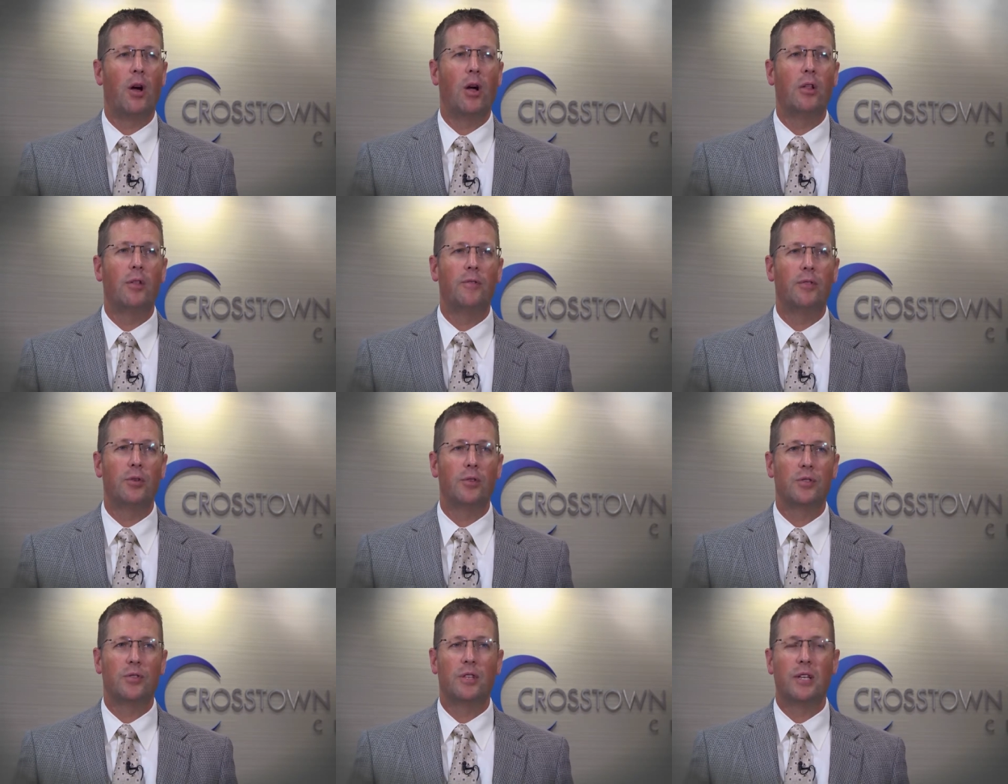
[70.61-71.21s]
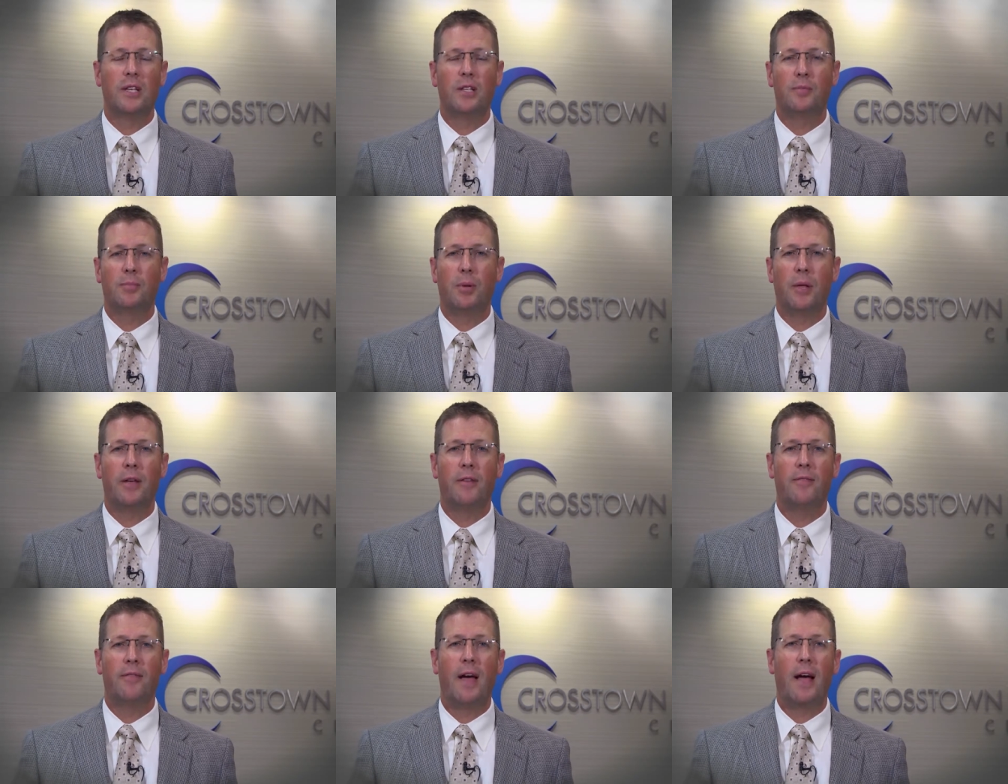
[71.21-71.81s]
All of those things
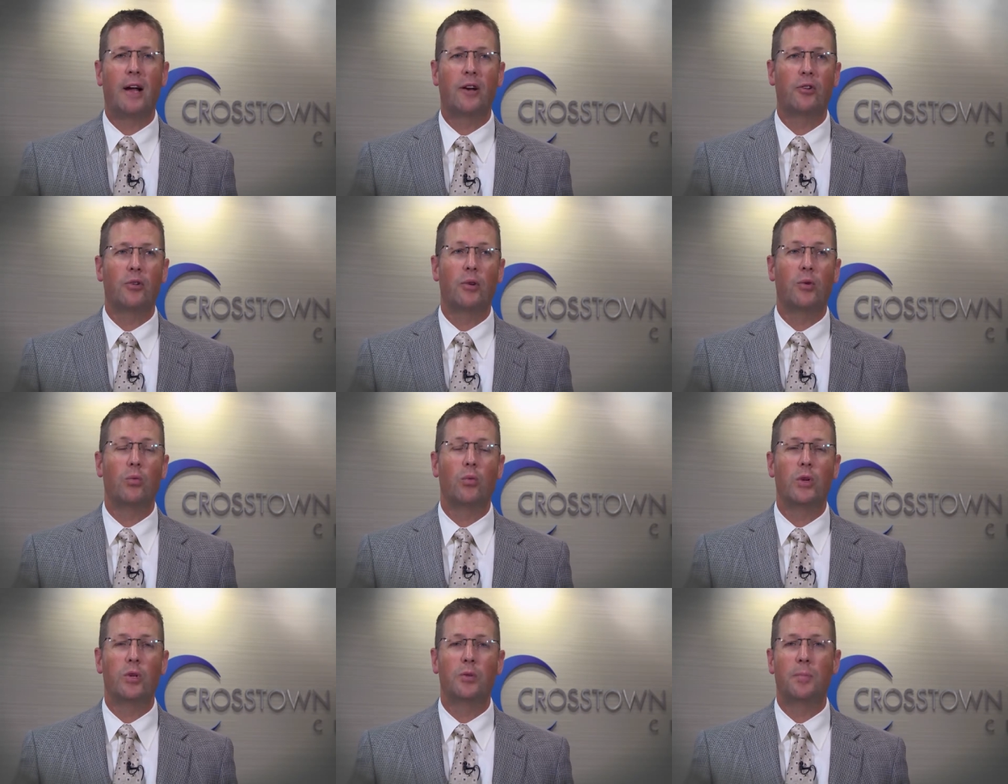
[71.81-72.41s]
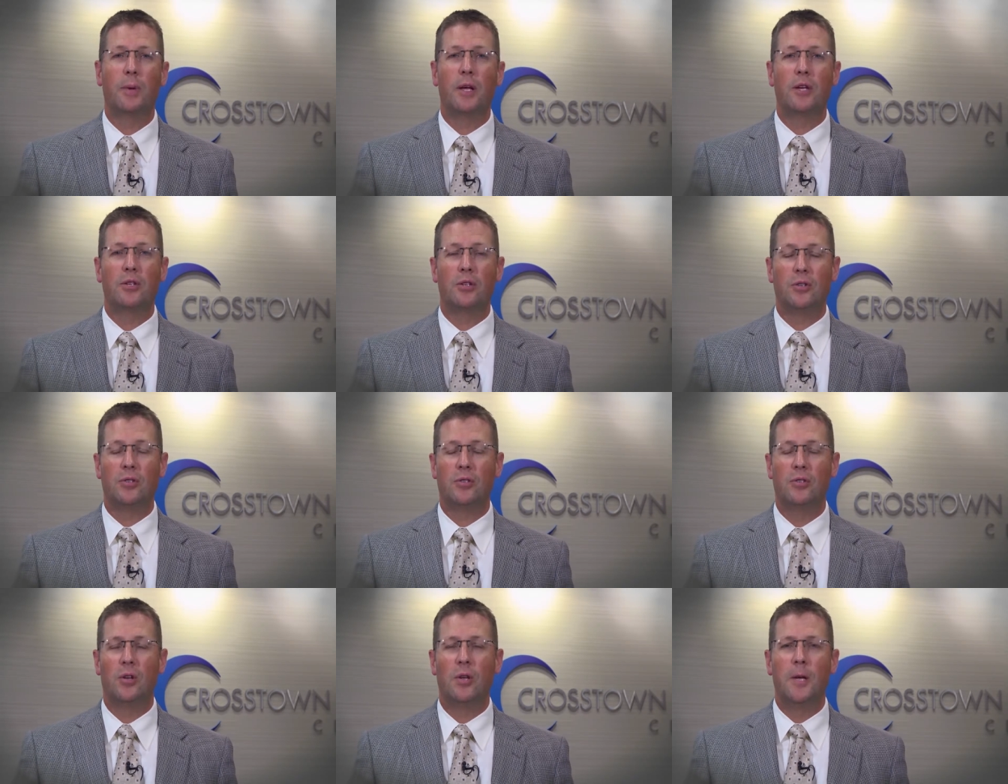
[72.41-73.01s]
play a factor in which
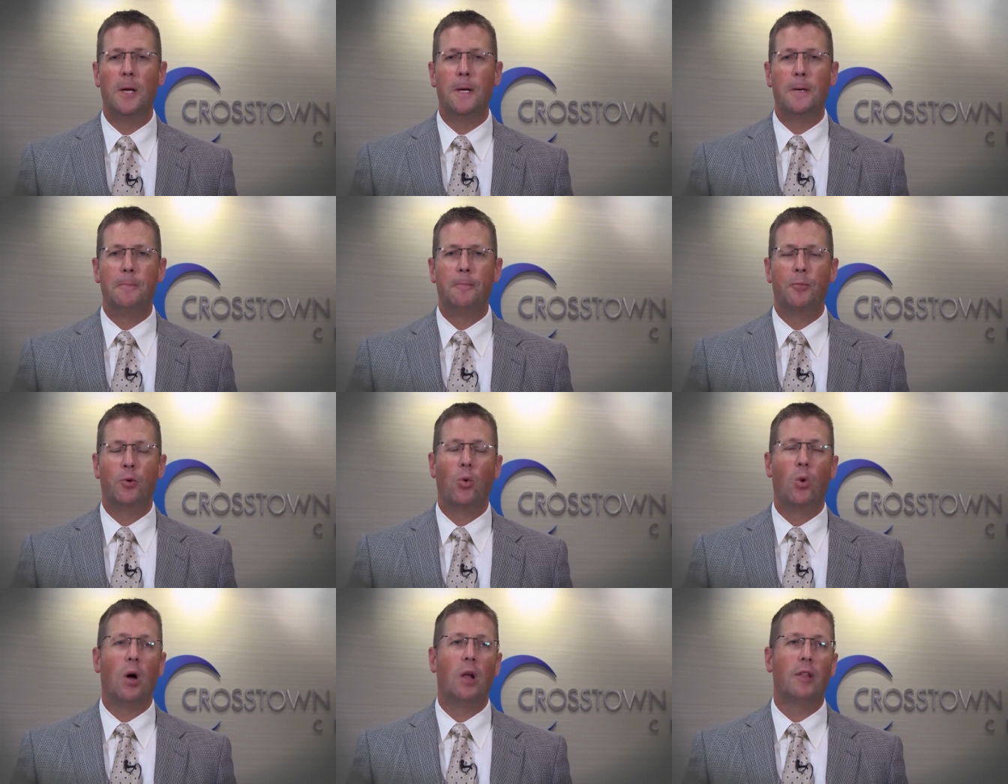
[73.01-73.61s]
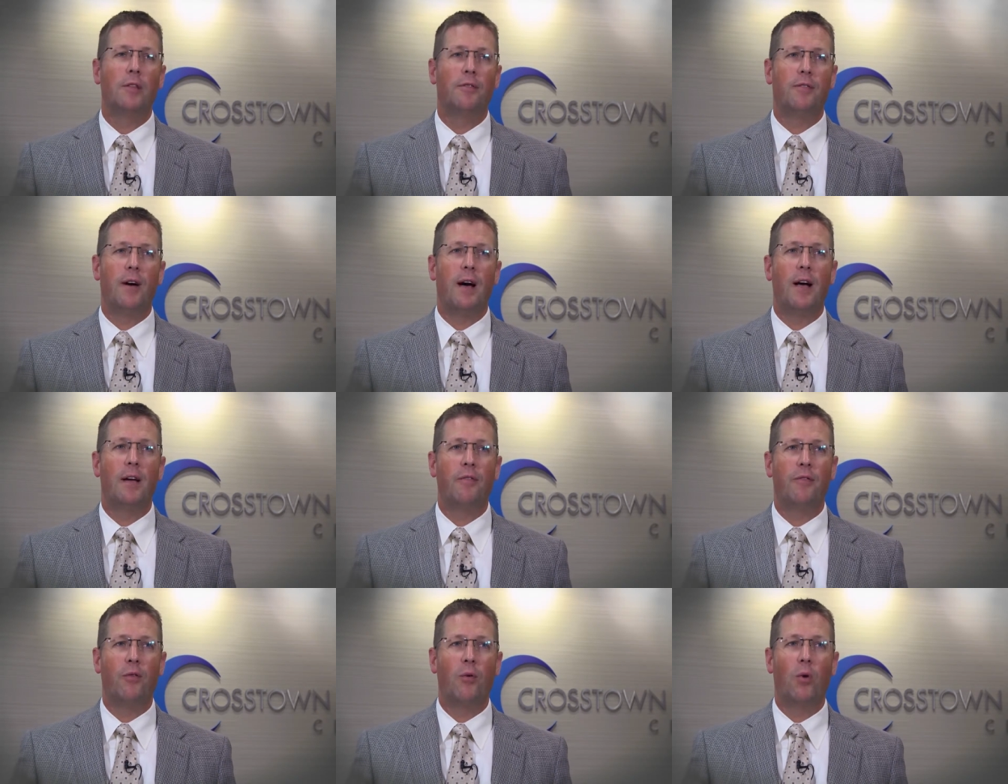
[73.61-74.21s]
patients
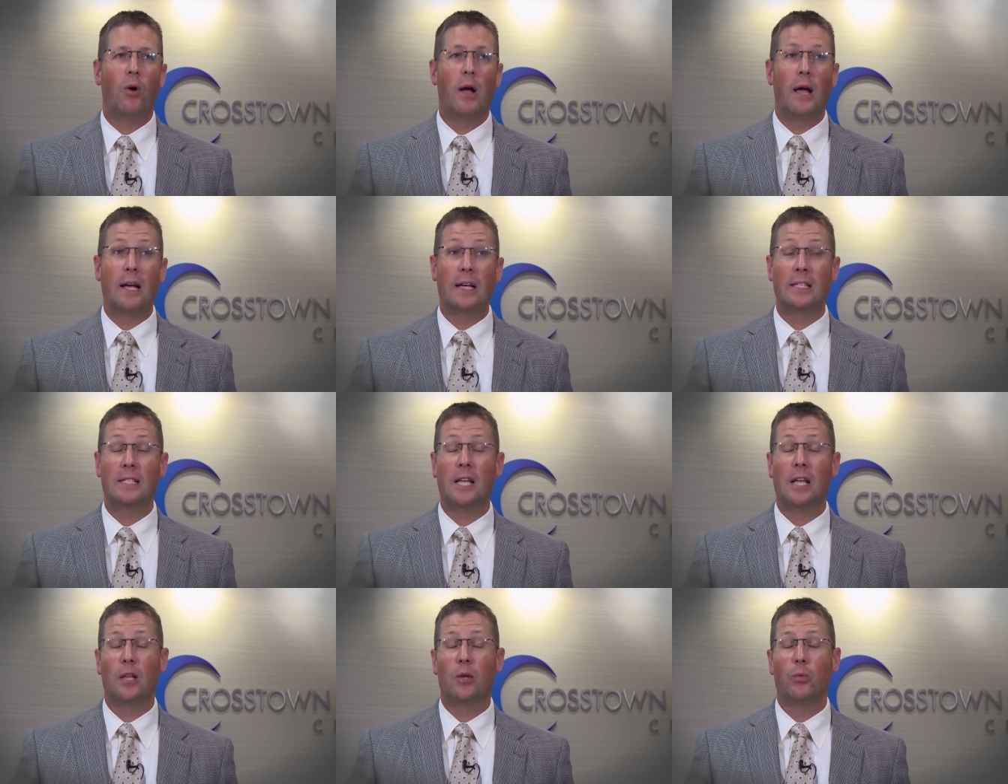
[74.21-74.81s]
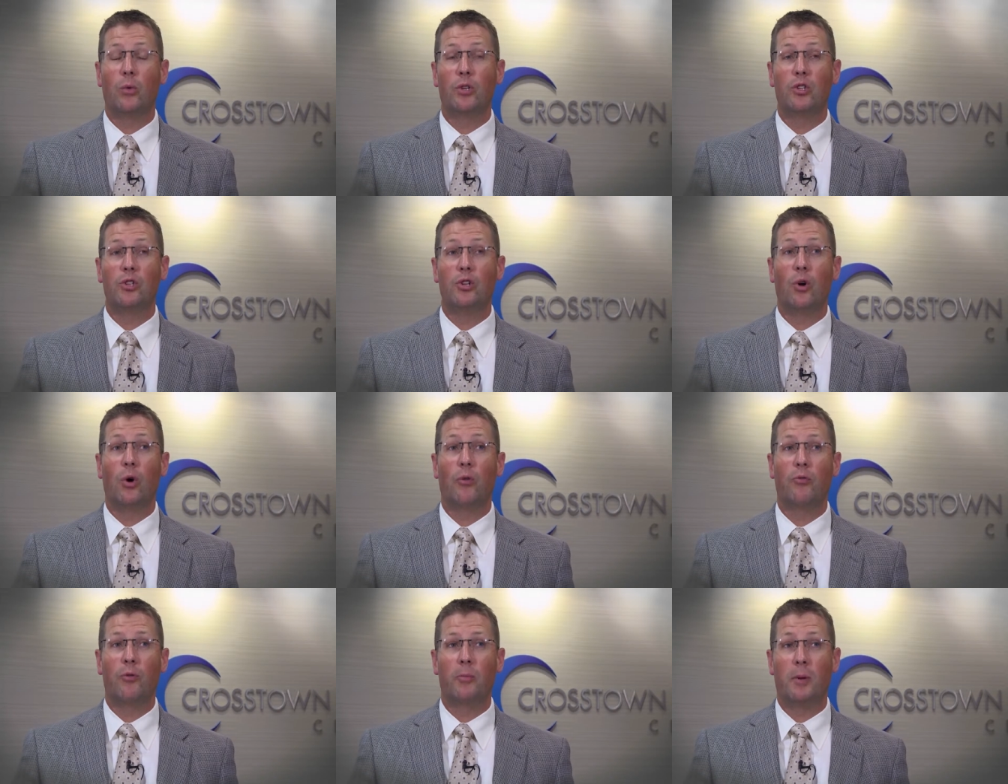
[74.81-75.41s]
qualify for Excel and which
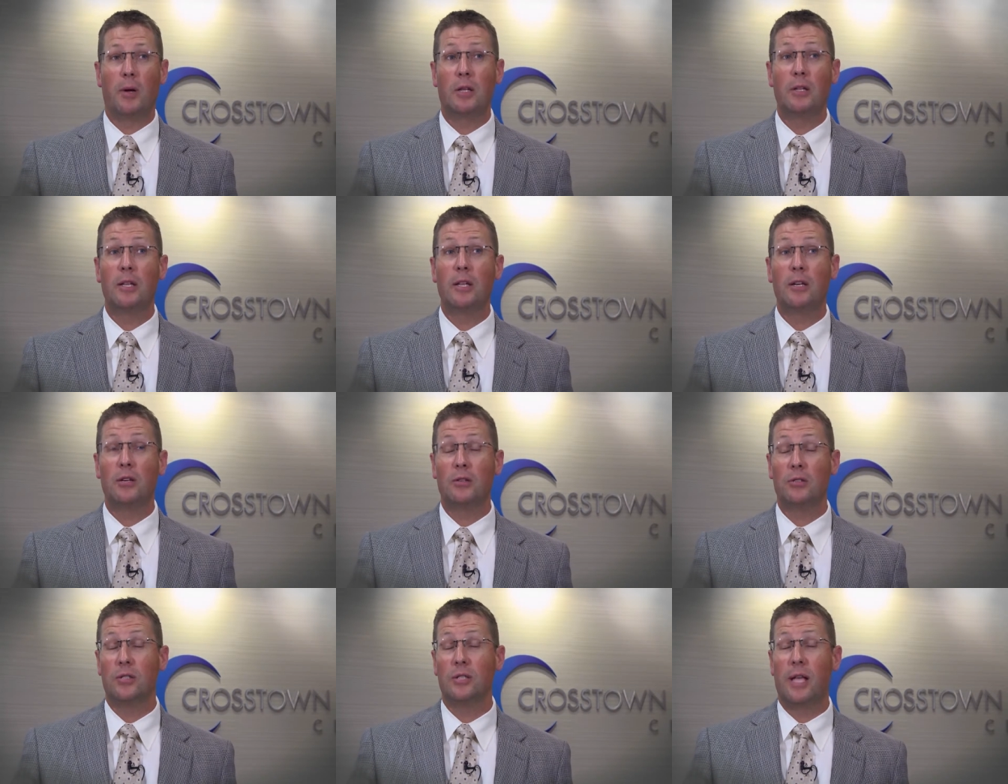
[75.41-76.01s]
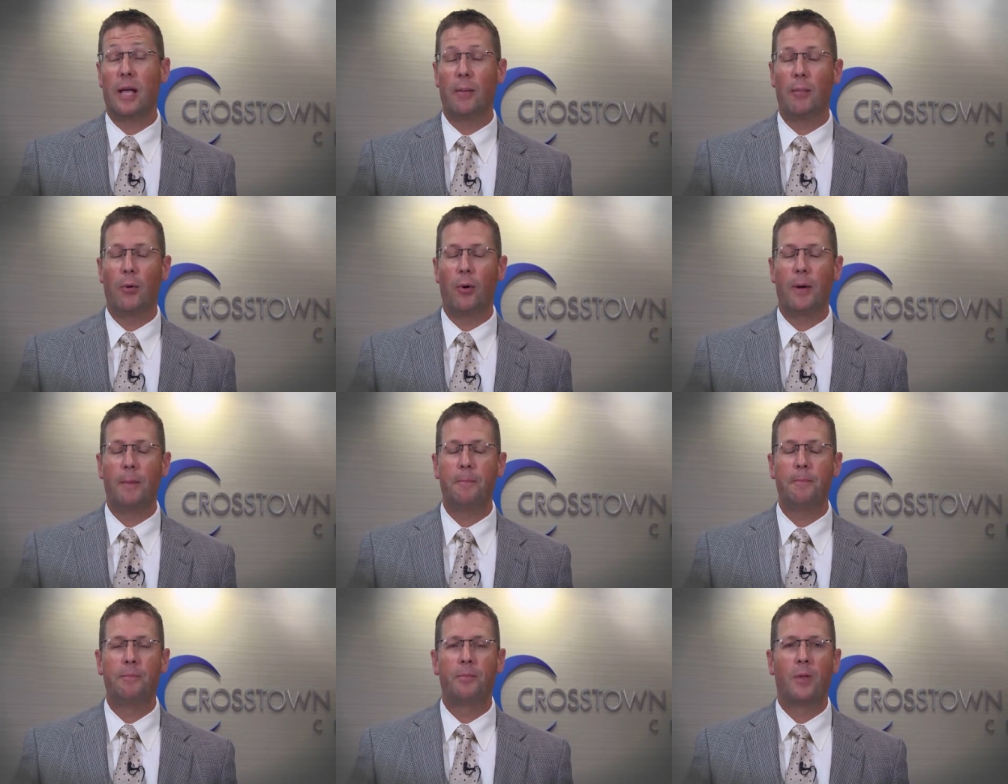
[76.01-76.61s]
don't from a clinical
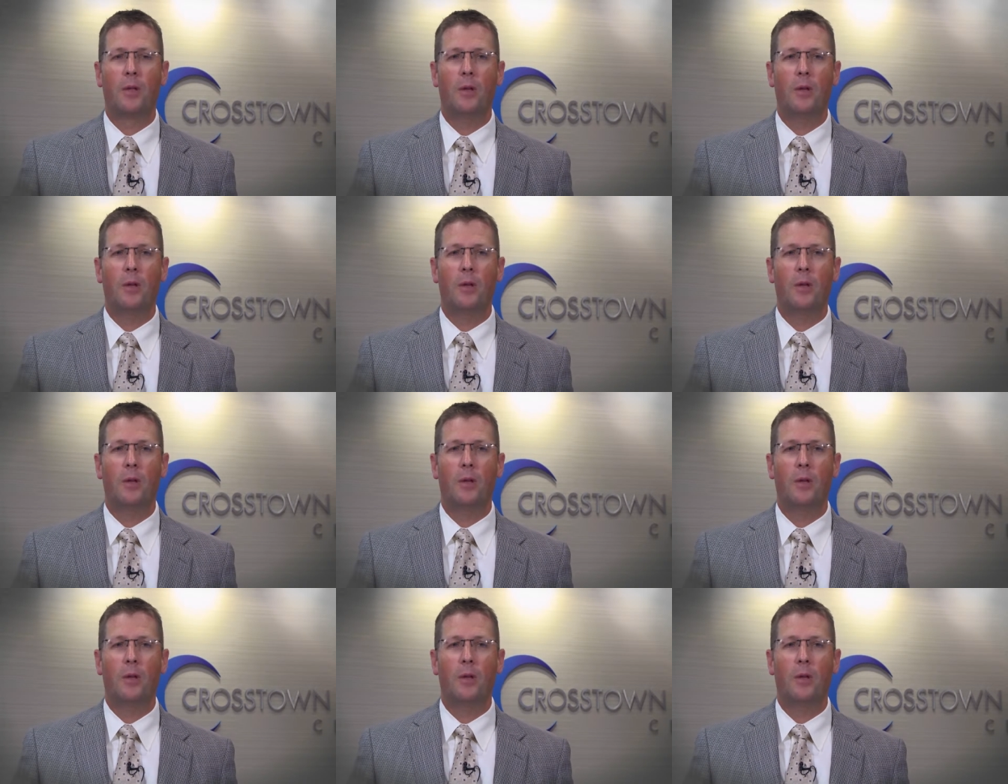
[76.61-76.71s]
standpoint.